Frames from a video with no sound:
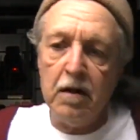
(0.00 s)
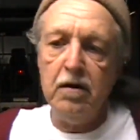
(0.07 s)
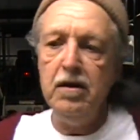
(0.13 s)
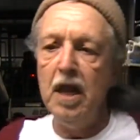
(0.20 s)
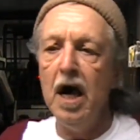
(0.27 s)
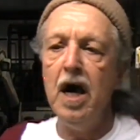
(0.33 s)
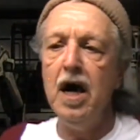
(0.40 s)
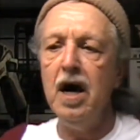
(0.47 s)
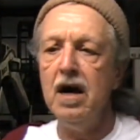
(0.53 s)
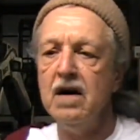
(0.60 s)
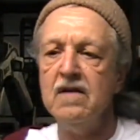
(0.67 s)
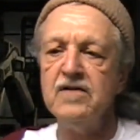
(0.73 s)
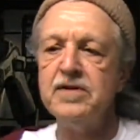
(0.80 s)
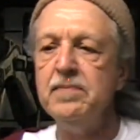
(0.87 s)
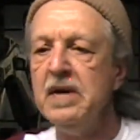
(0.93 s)

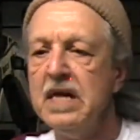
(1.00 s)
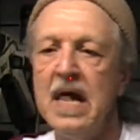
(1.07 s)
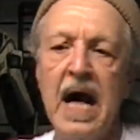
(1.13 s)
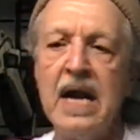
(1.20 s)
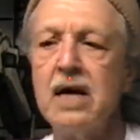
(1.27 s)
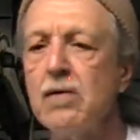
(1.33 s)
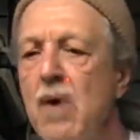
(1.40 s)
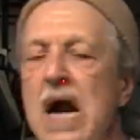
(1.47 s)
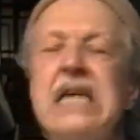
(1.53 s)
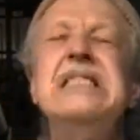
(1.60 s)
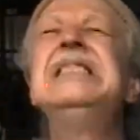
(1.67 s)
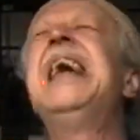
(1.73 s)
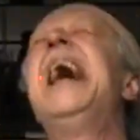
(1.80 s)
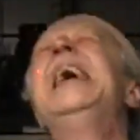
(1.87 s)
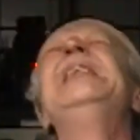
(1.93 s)
Loves me like a rock.
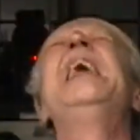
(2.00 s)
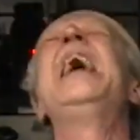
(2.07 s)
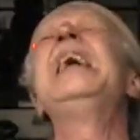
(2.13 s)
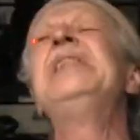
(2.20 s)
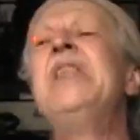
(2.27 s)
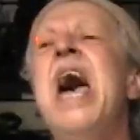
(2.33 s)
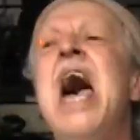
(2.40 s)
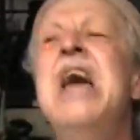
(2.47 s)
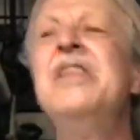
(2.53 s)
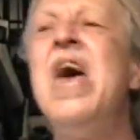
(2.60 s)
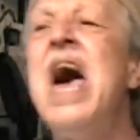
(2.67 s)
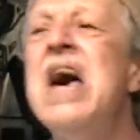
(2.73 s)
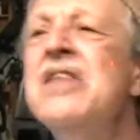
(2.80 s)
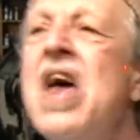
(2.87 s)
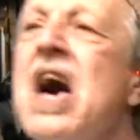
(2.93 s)
Na na na
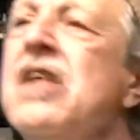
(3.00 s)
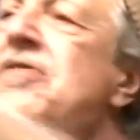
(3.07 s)
na na